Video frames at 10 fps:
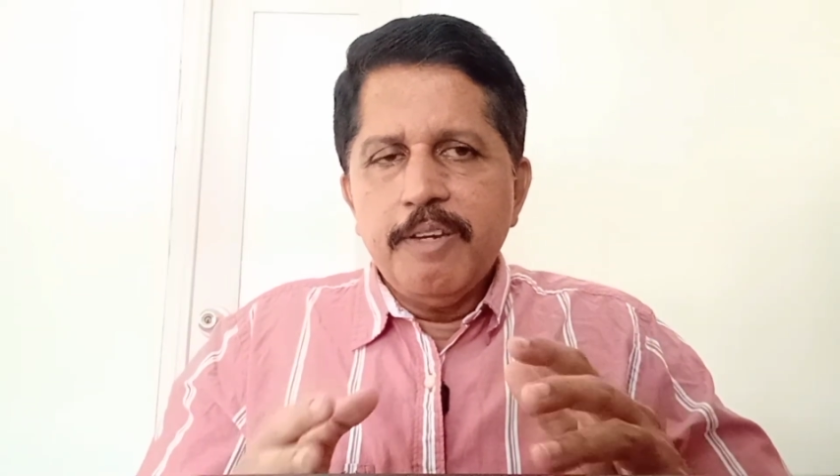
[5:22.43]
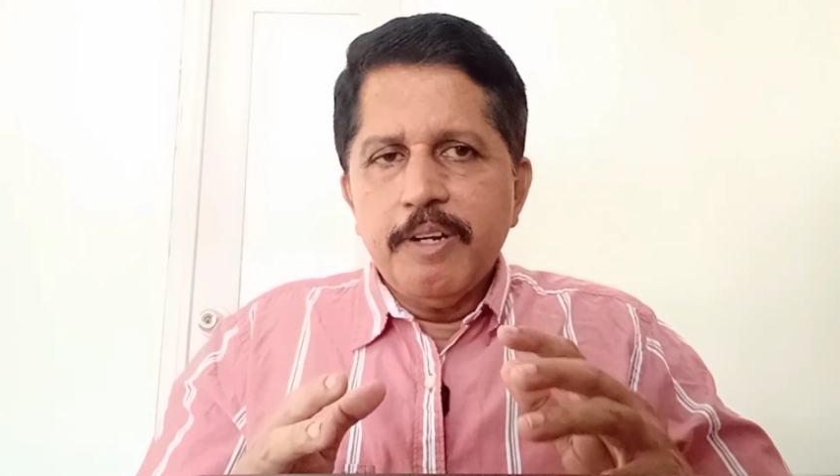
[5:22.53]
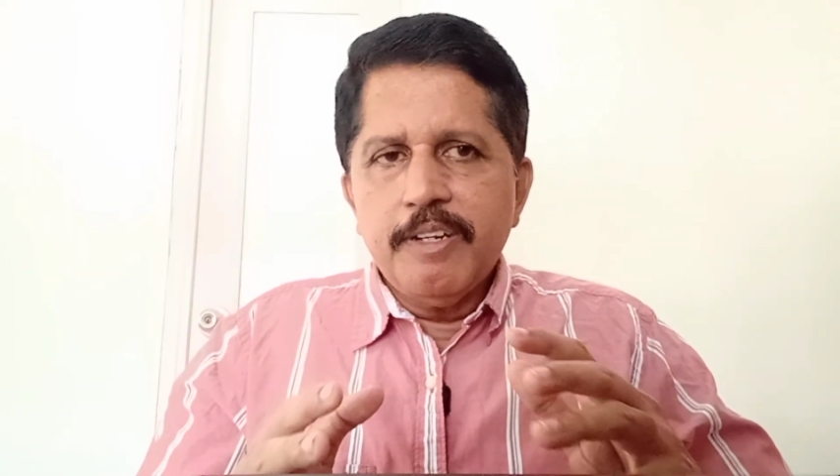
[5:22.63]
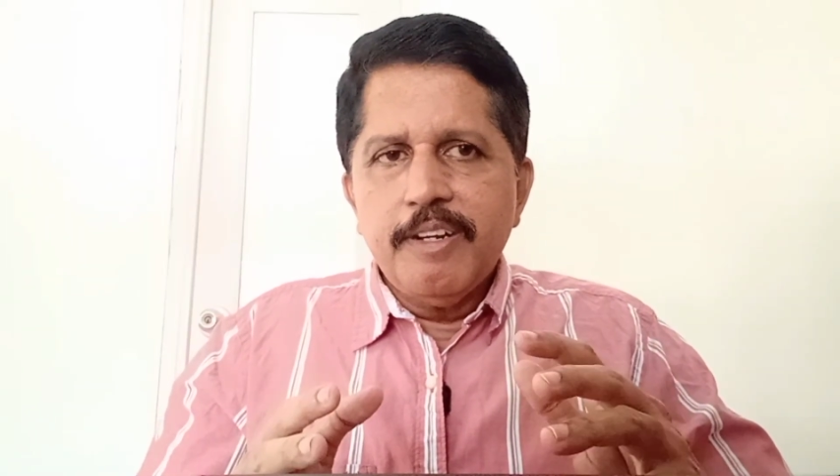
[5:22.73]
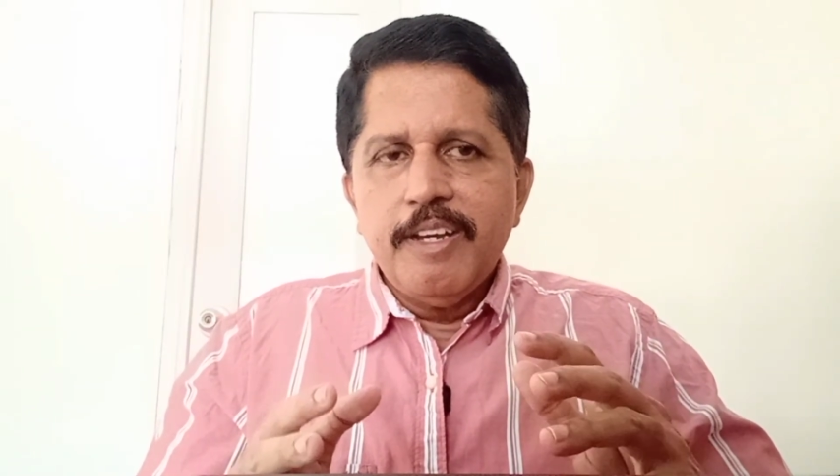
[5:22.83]

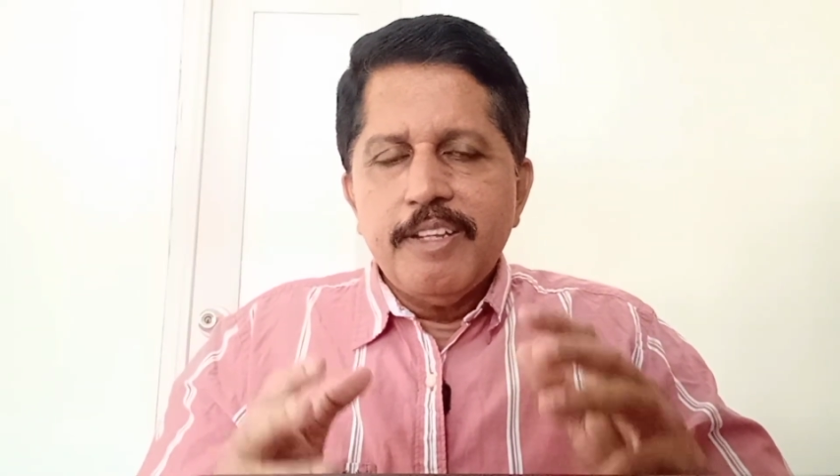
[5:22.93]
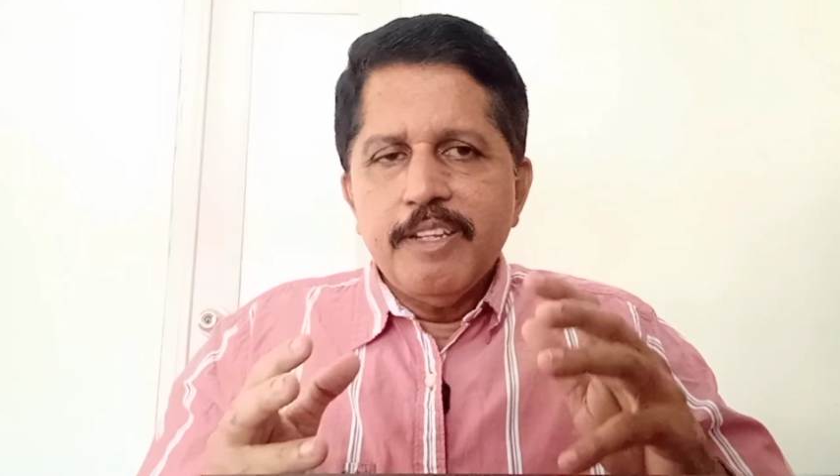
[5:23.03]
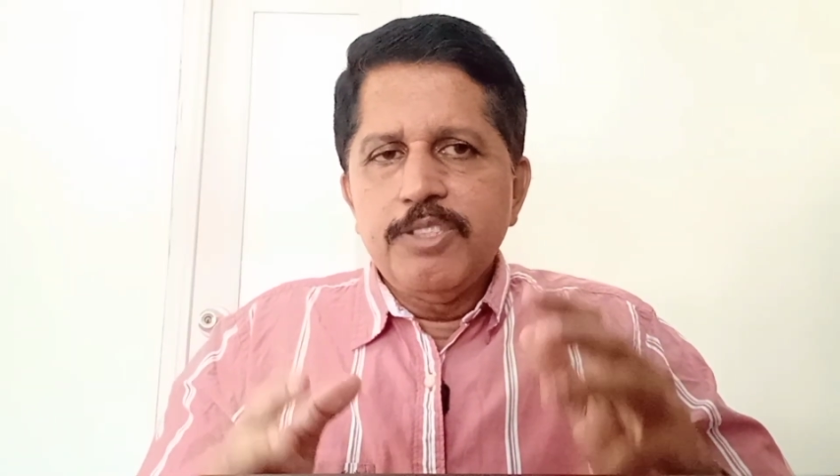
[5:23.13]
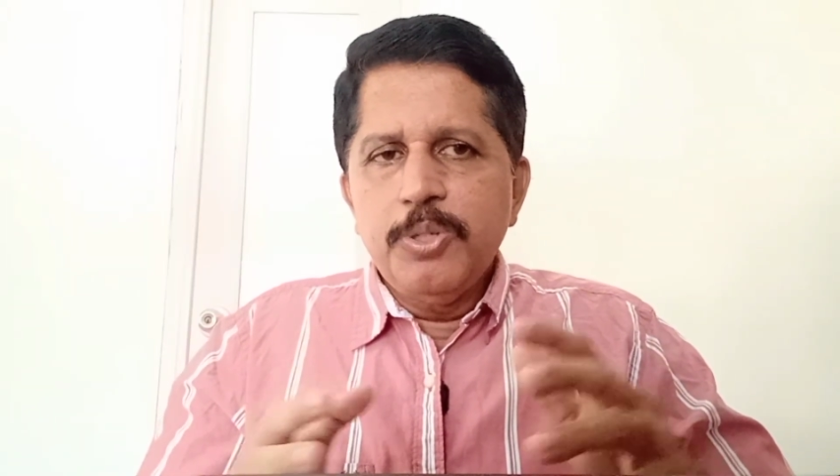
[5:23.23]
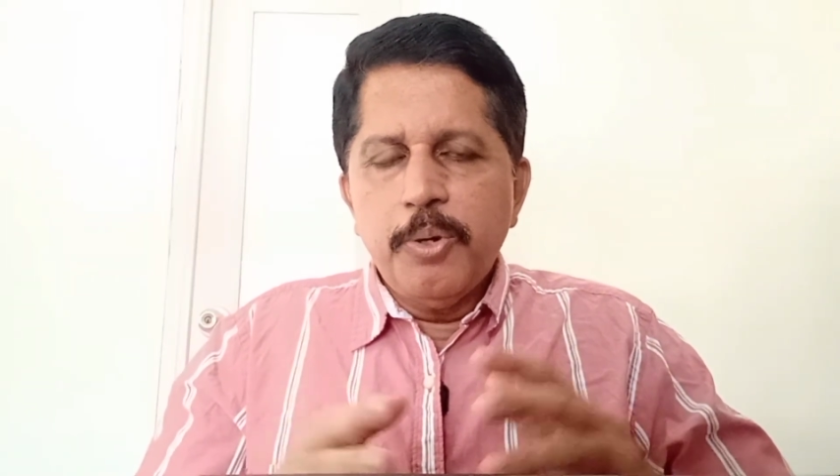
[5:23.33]
given
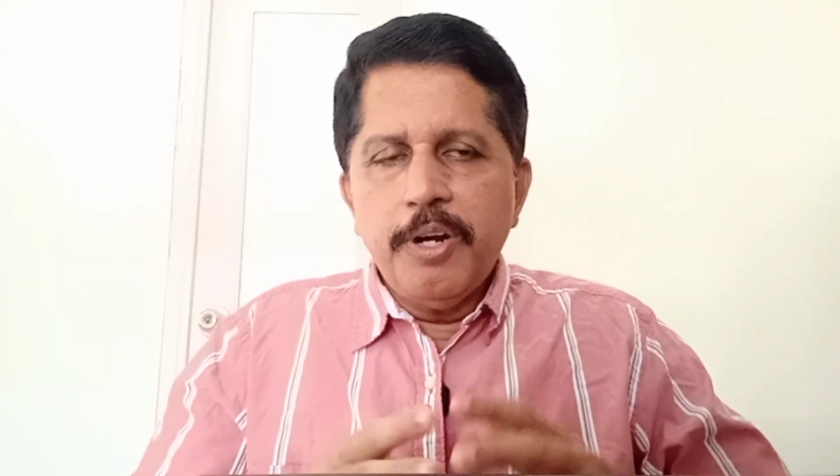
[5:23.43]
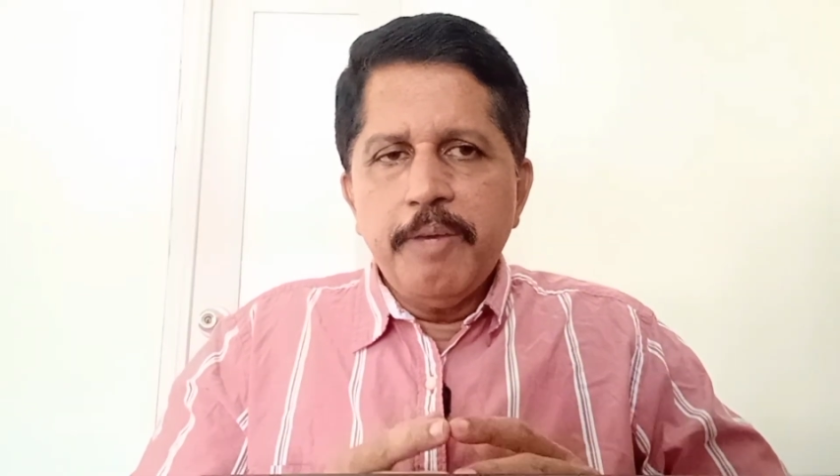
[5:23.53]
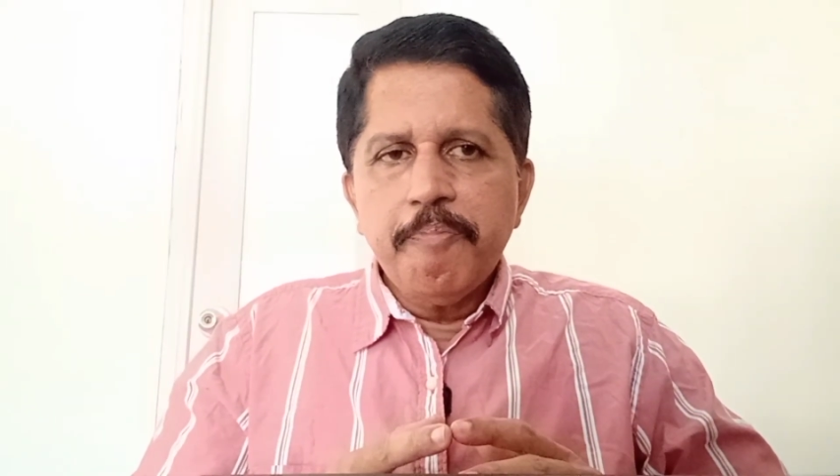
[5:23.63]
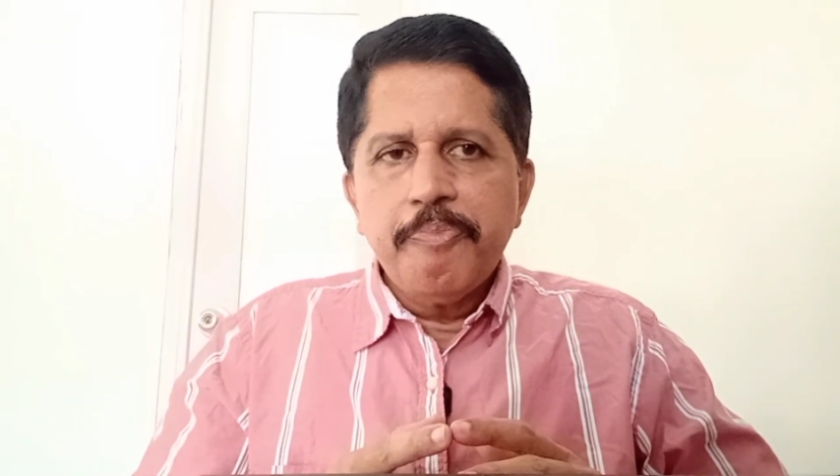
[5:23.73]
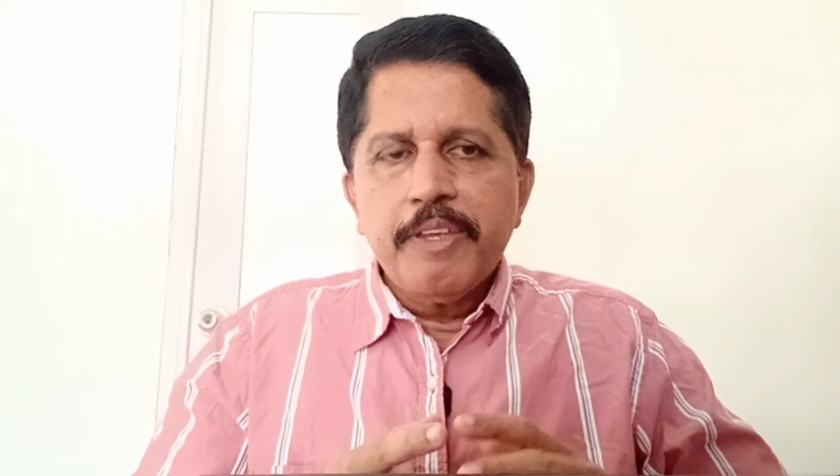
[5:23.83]
the
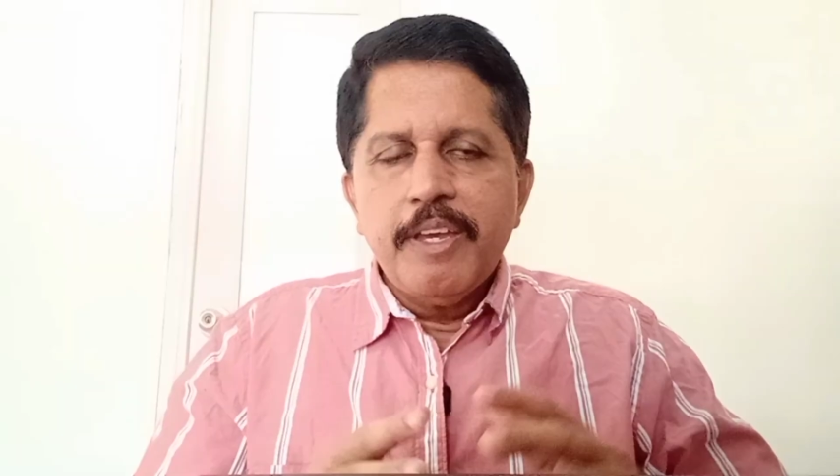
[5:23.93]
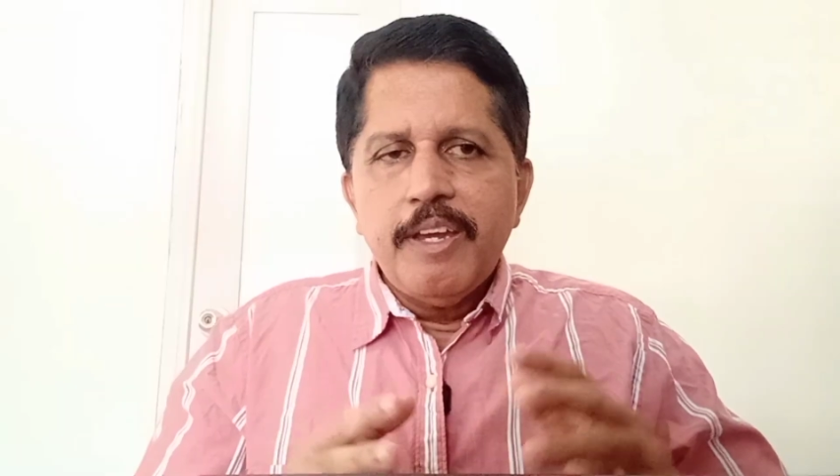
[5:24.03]
pseudonym